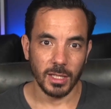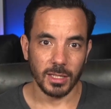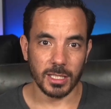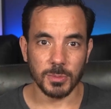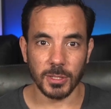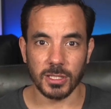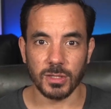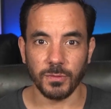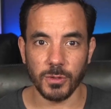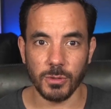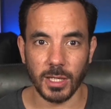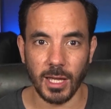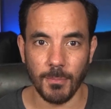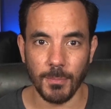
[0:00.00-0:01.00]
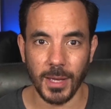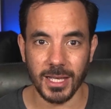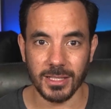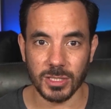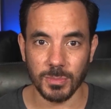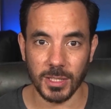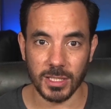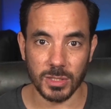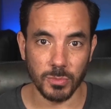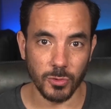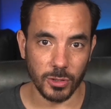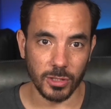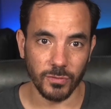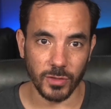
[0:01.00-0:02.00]
That's because fewer campaigns means
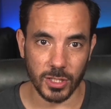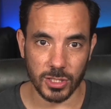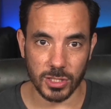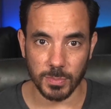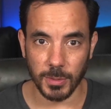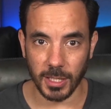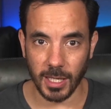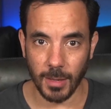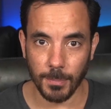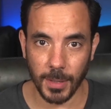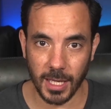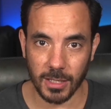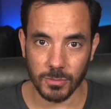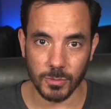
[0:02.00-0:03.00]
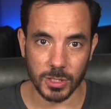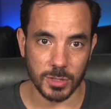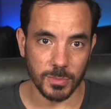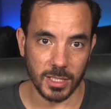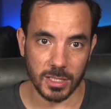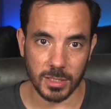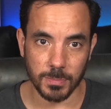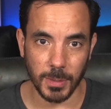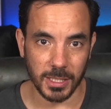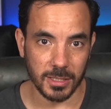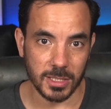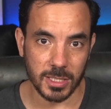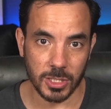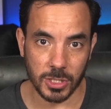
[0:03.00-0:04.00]
more conversions per campaign, which means
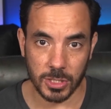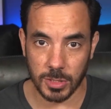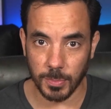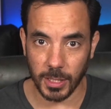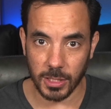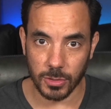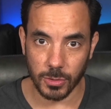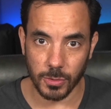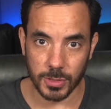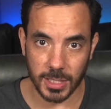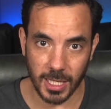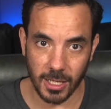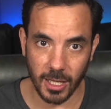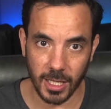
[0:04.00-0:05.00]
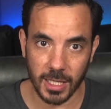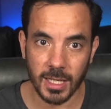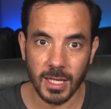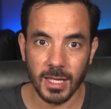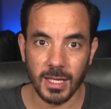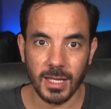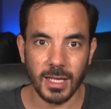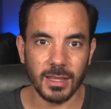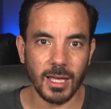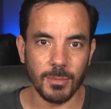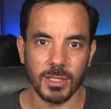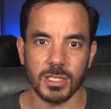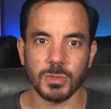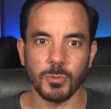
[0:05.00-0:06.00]
better decisions by Google's A I, and
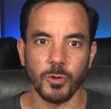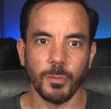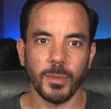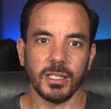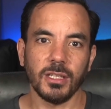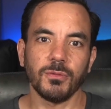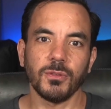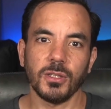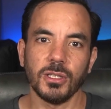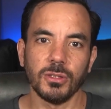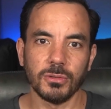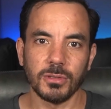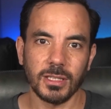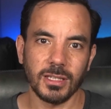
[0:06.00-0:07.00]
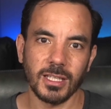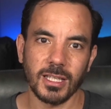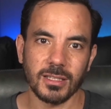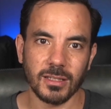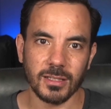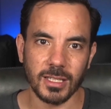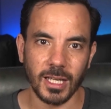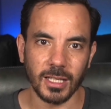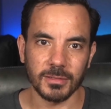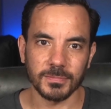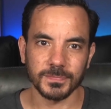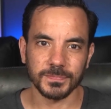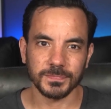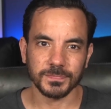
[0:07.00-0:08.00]
that means more money for you at the end of the day.
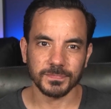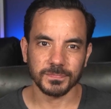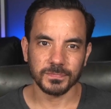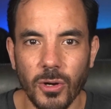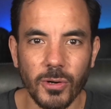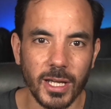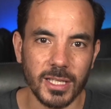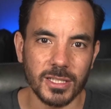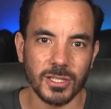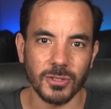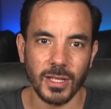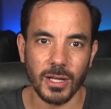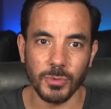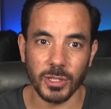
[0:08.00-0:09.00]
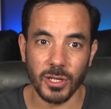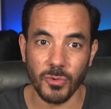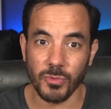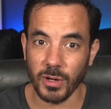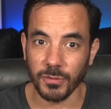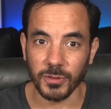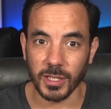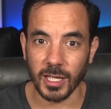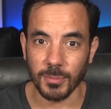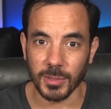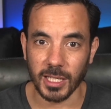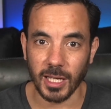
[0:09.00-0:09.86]
All right, so now we know roughly how many